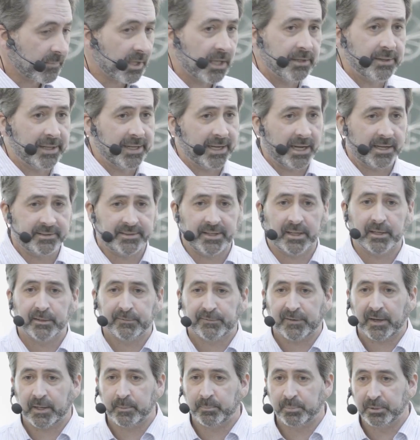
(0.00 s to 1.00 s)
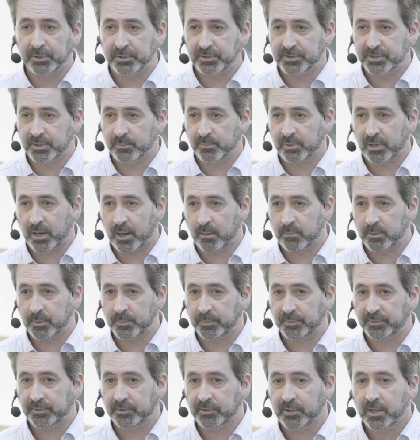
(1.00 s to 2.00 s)
They identified pollution
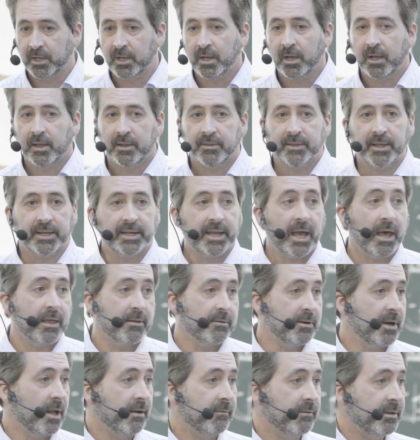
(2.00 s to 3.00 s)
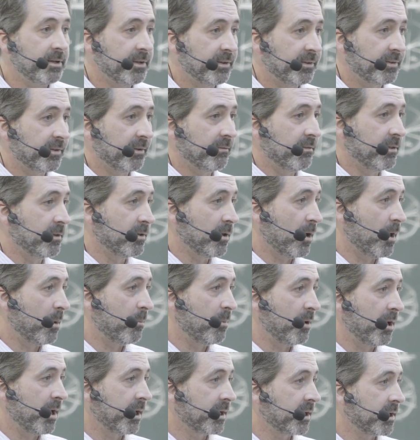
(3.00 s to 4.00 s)
problems, they gathered evidence of the law
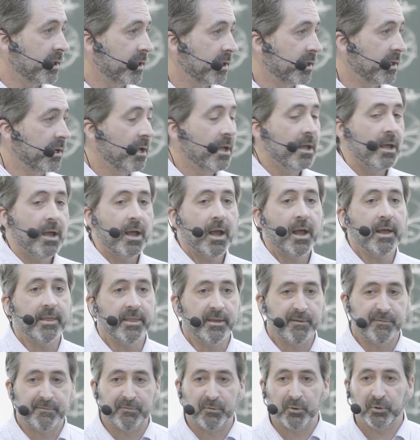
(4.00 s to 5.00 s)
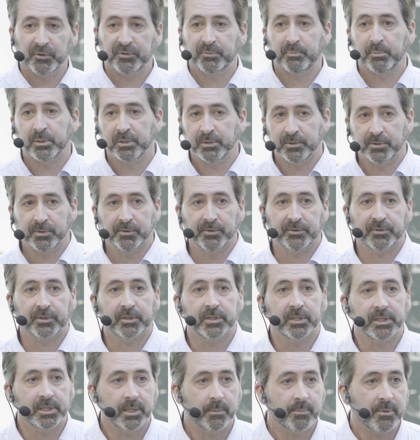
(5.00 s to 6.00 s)
breaking, and they forced polluters to
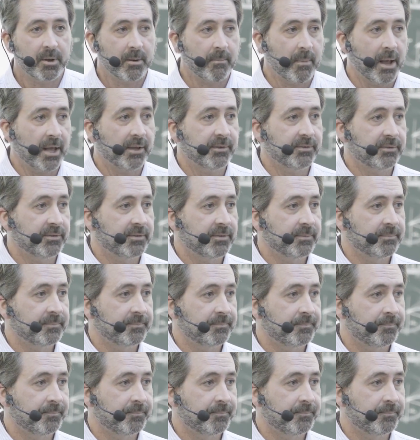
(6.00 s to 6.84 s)
clean up their mess.